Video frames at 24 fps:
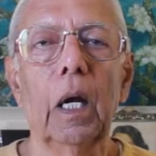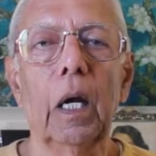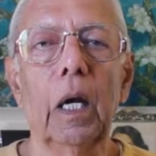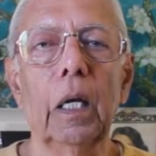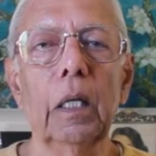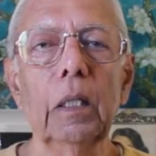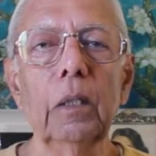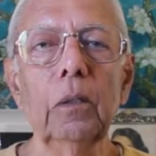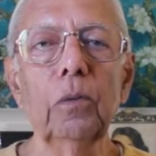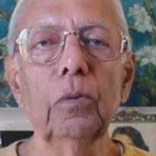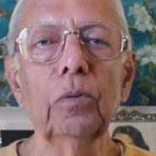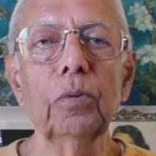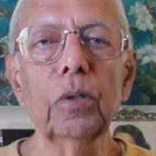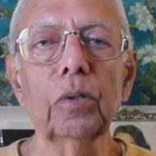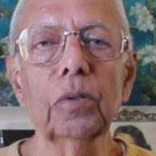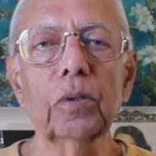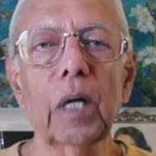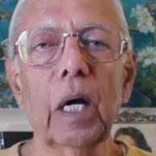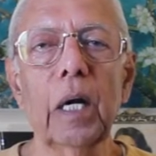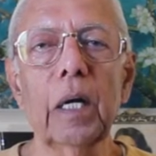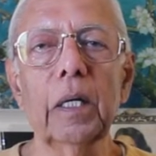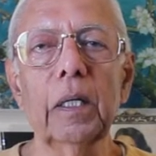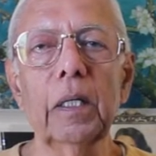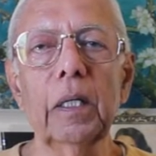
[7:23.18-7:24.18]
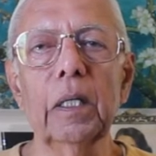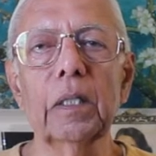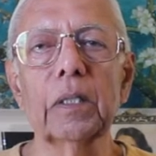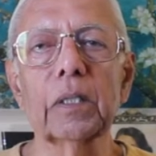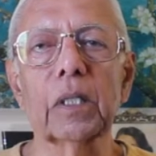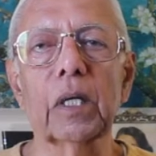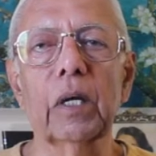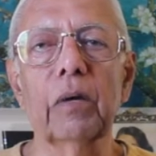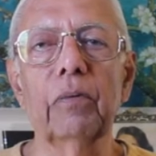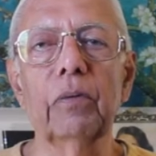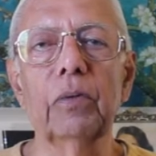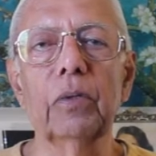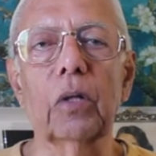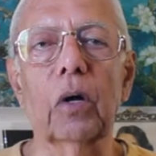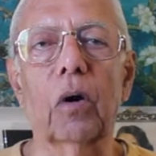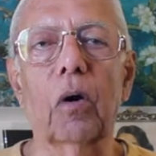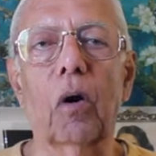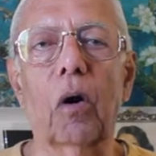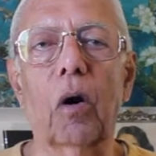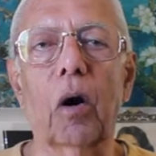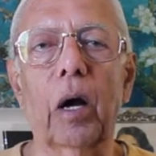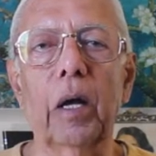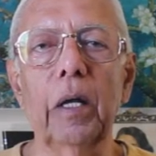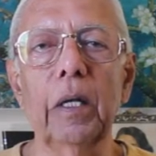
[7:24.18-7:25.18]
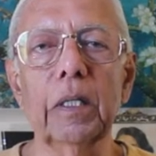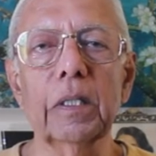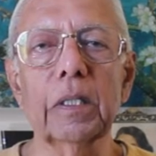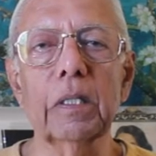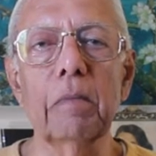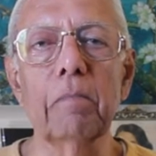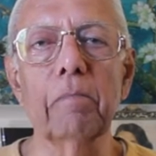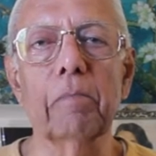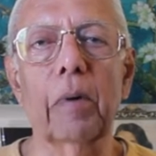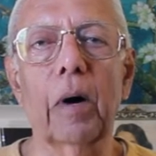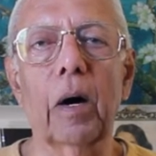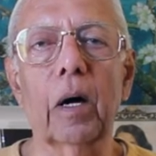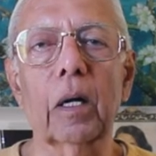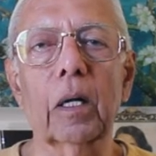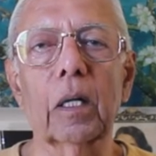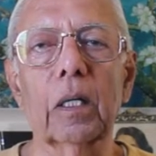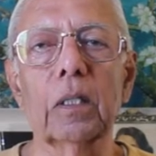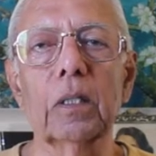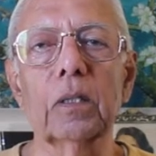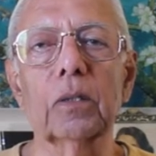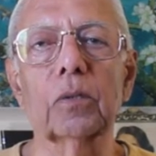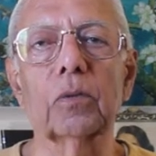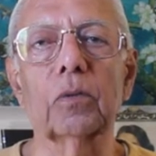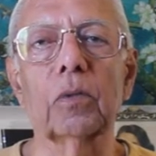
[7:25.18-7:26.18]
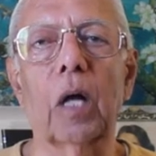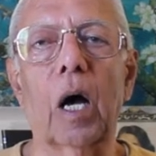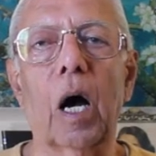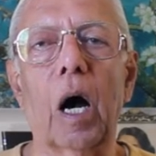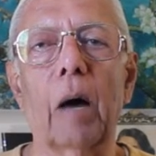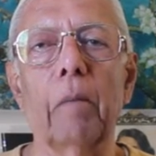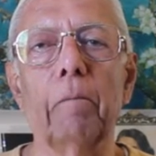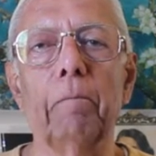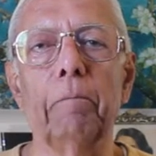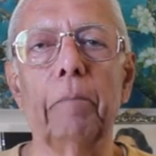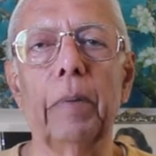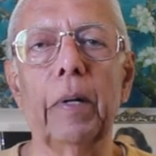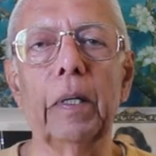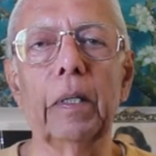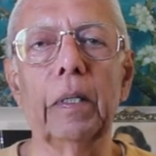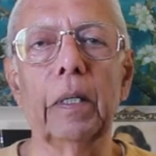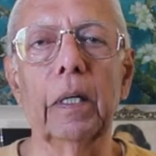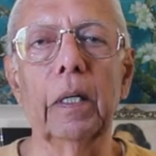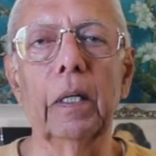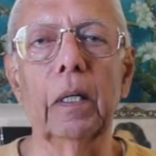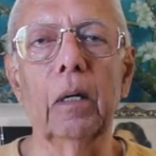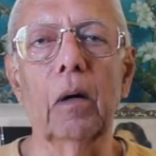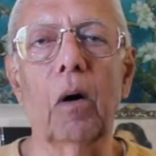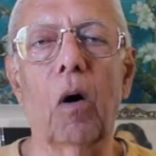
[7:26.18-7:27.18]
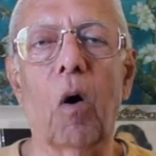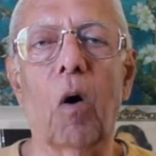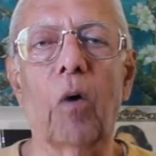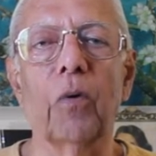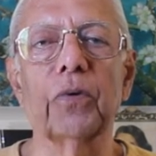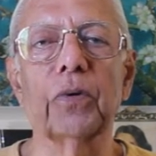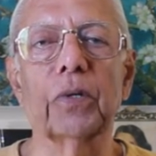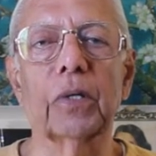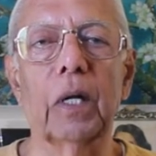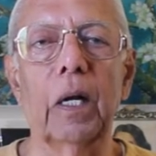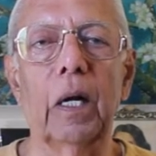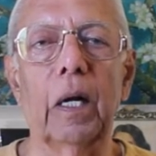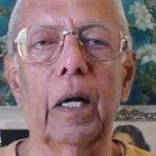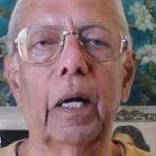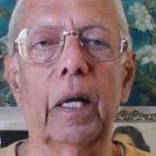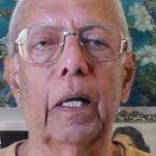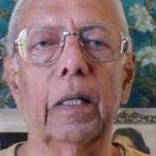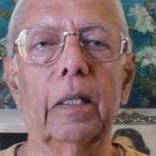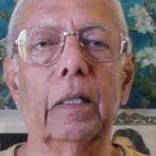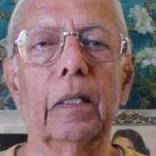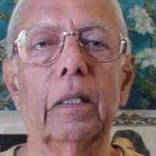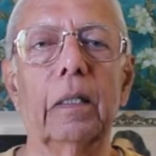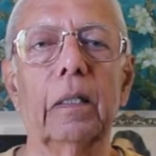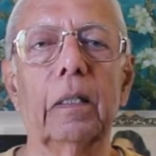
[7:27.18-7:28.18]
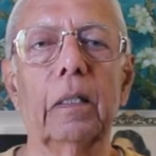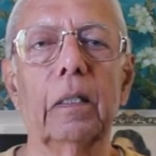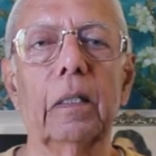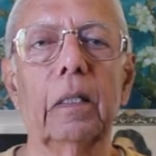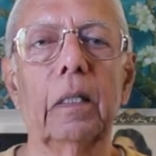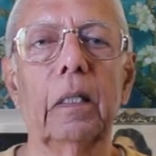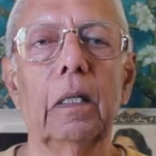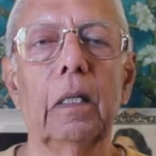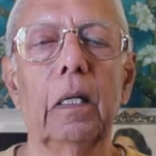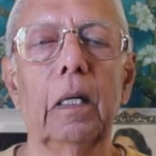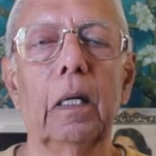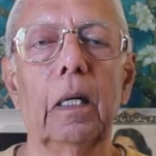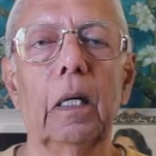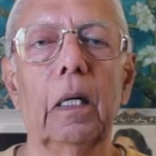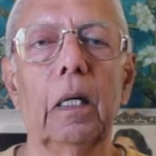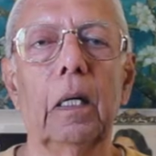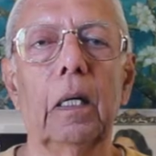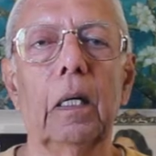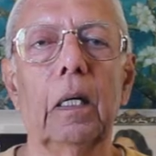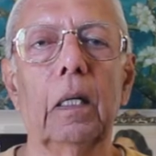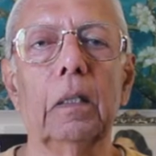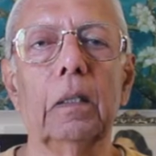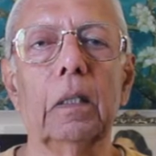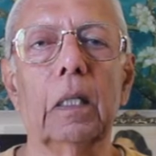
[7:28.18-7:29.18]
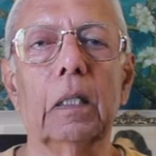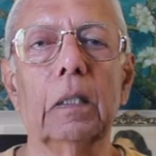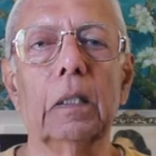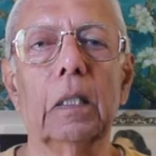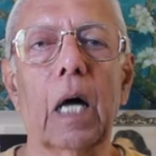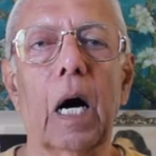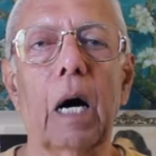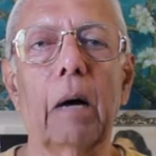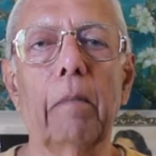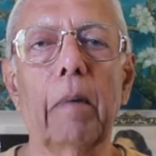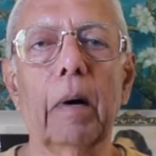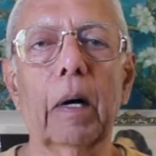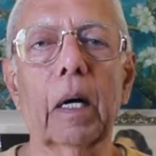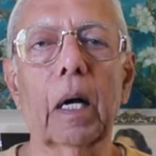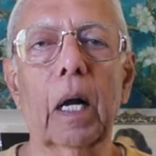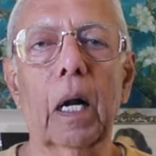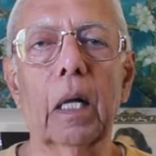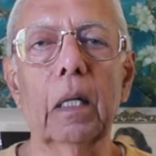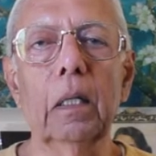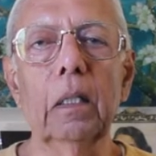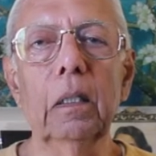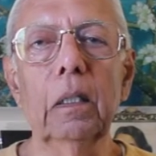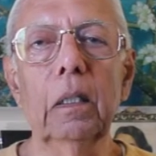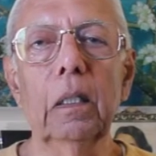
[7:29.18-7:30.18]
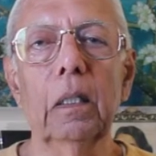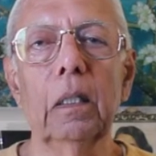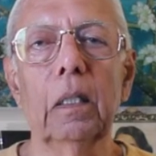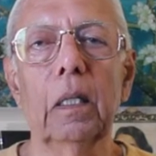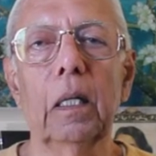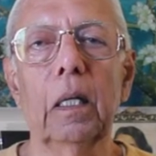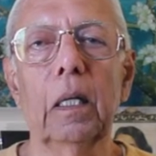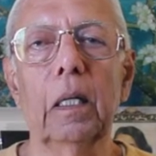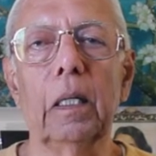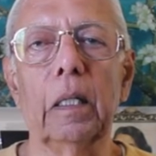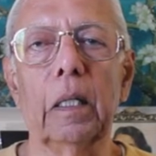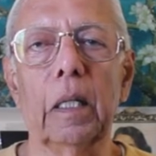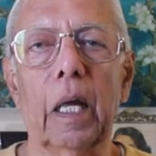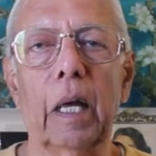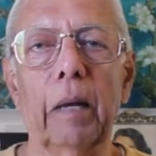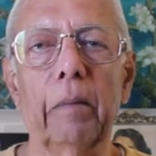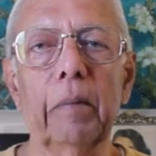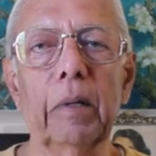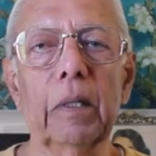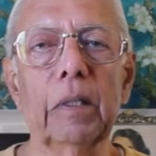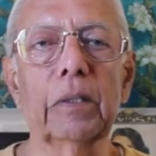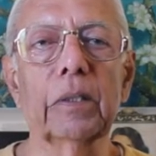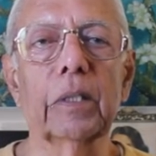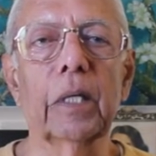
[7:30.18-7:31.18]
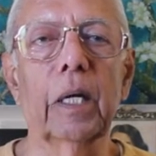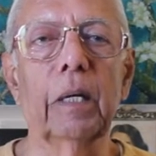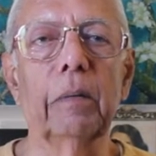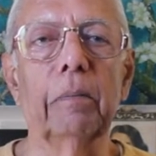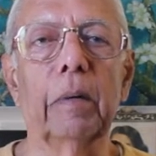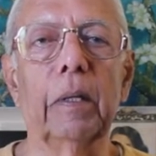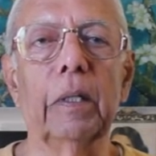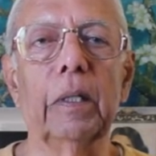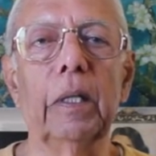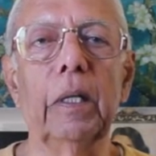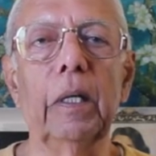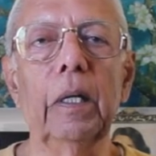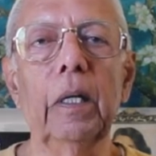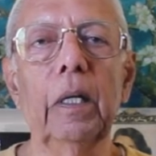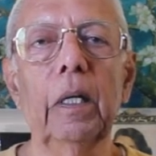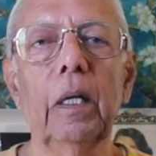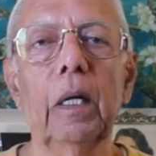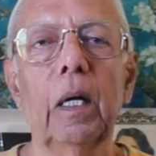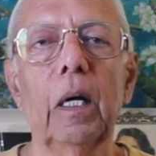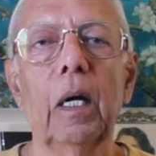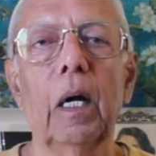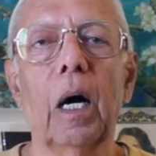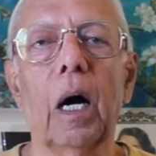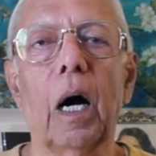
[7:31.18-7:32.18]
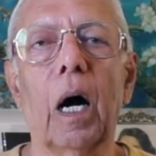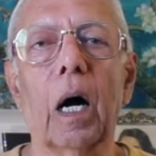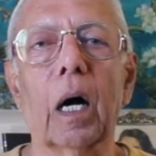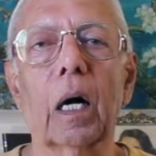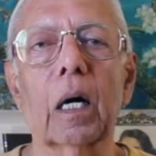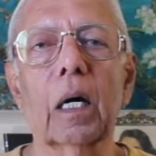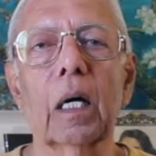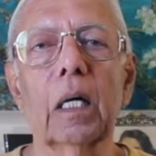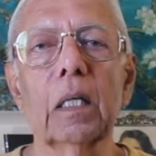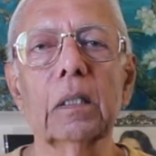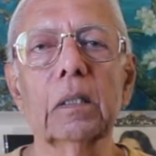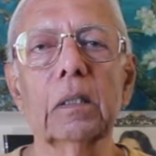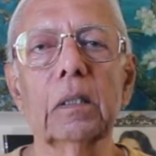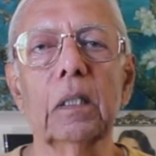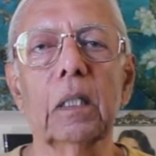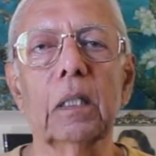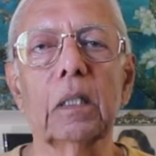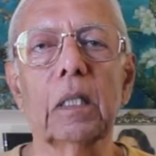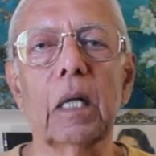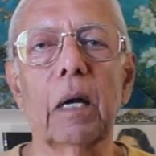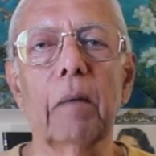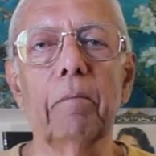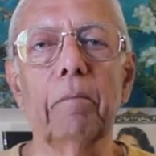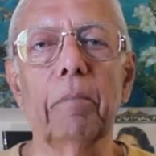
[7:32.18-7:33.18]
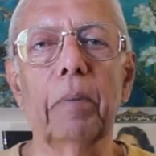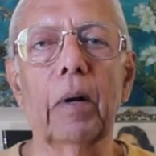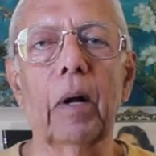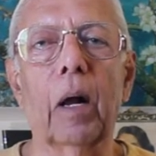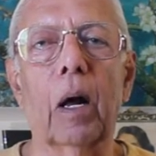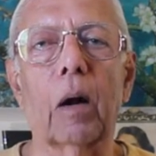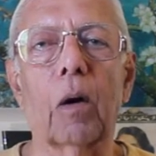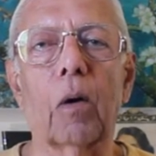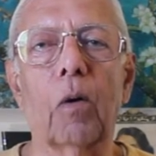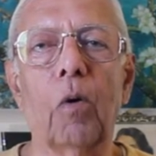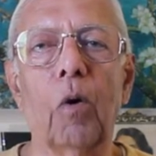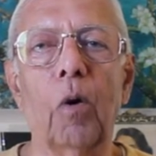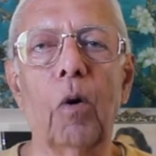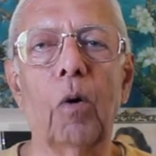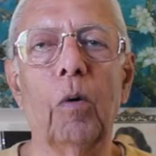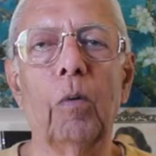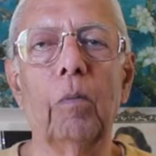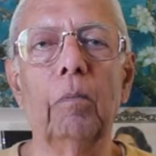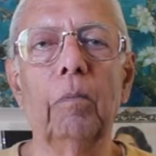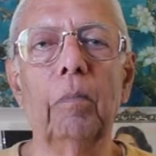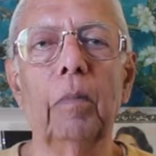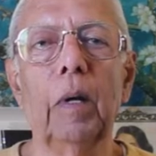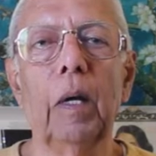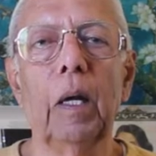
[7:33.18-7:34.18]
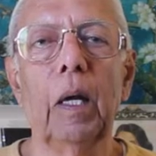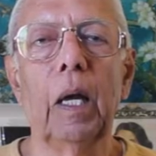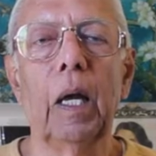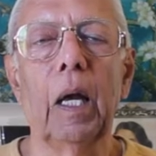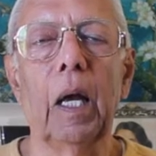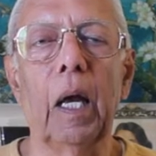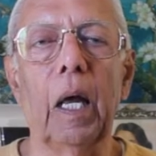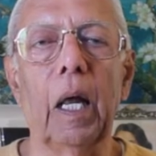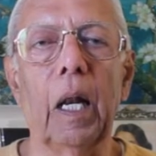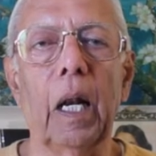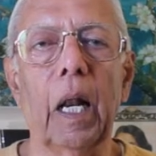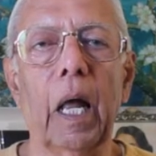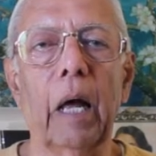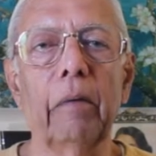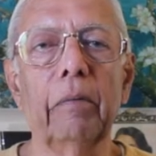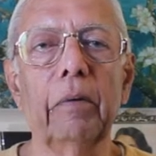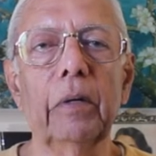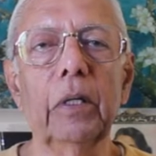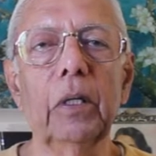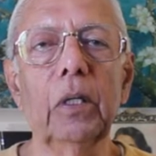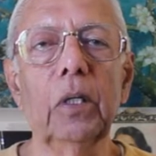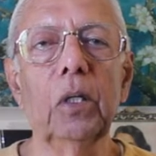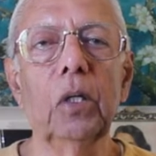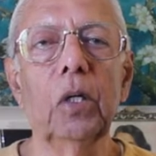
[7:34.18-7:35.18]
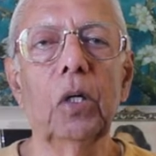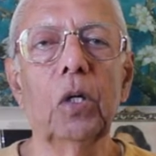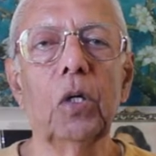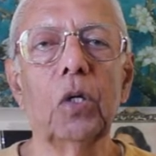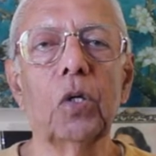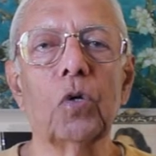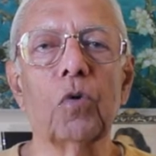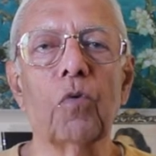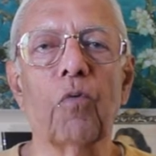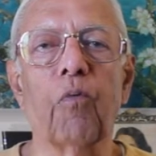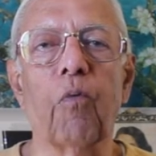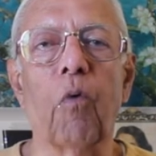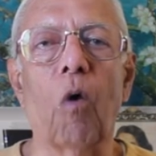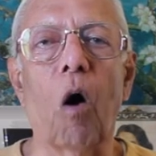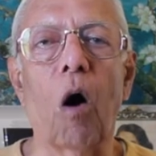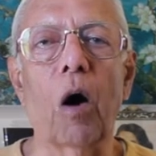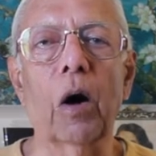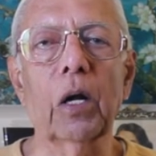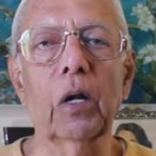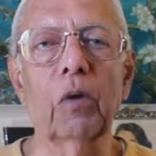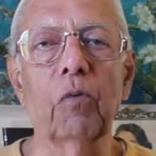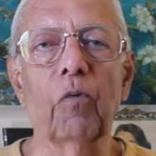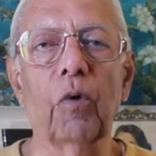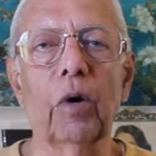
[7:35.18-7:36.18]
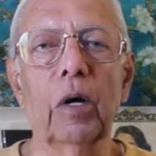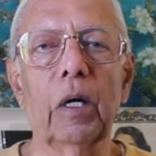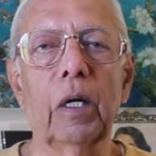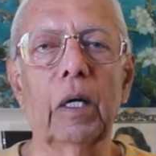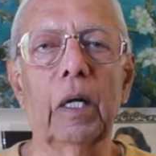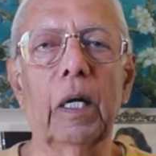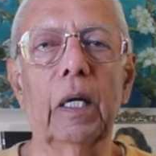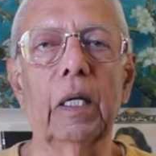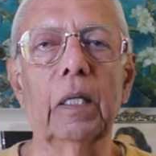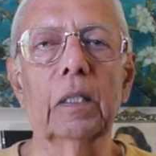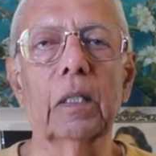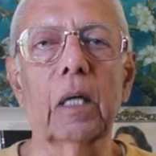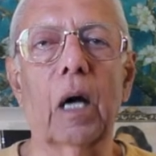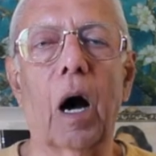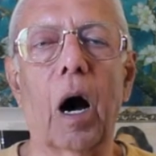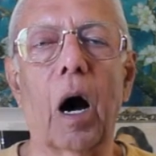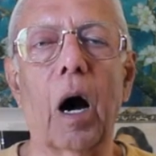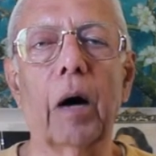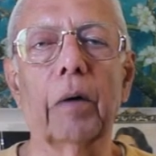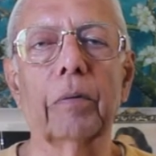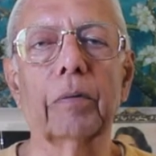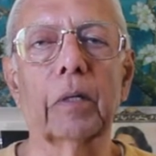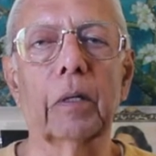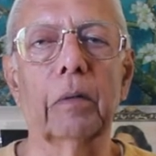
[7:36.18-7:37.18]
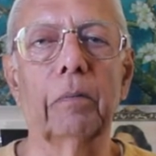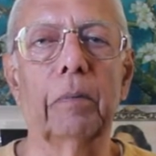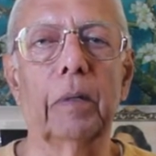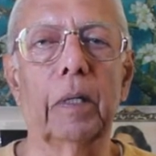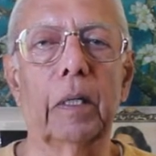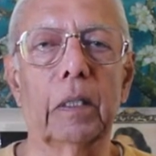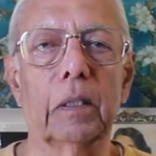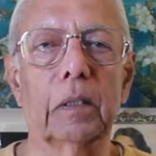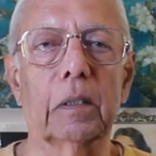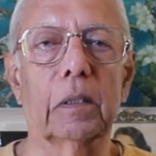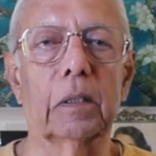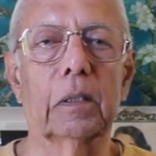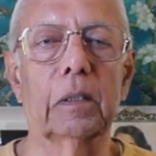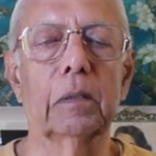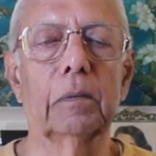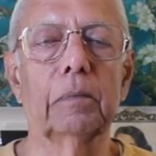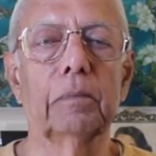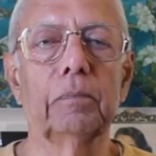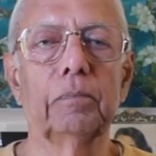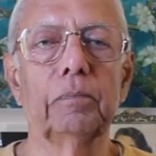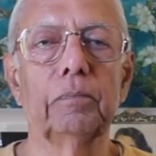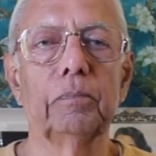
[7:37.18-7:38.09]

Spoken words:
Hindu society has given the highest importance to the upbringing of children. The Namakaran, naming ceremony, occurs in the temple or home 11 to 41 days after birth.